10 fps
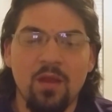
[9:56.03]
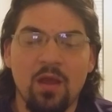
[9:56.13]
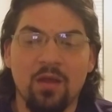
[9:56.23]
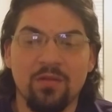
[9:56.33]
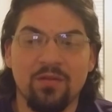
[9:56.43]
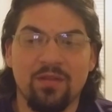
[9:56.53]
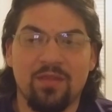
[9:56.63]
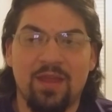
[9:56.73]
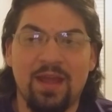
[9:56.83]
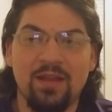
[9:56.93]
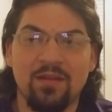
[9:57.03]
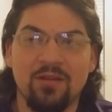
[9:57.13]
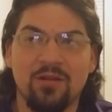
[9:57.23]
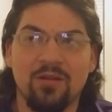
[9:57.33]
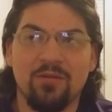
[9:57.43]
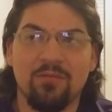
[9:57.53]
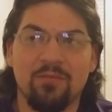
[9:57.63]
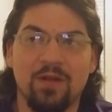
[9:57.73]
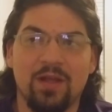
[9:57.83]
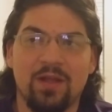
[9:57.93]
Other than that,
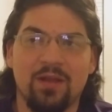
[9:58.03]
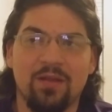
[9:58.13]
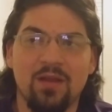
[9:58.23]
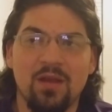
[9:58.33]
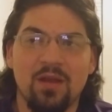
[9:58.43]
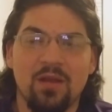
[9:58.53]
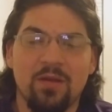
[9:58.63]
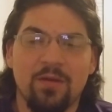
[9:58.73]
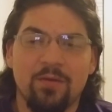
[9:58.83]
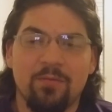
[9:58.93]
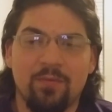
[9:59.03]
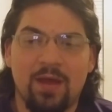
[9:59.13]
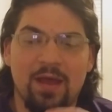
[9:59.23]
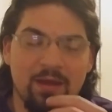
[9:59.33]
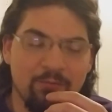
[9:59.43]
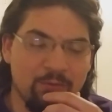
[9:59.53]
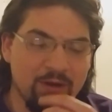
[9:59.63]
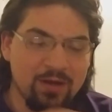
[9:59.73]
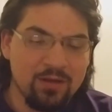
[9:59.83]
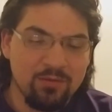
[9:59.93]
uh,
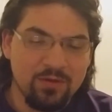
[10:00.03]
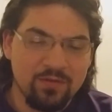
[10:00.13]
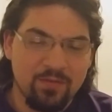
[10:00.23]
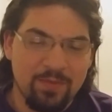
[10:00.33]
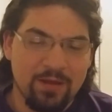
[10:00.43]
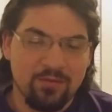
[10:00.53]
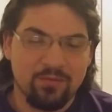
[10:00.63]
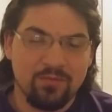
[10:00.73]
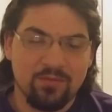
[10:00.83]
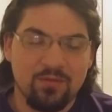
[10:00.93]
what I noticed about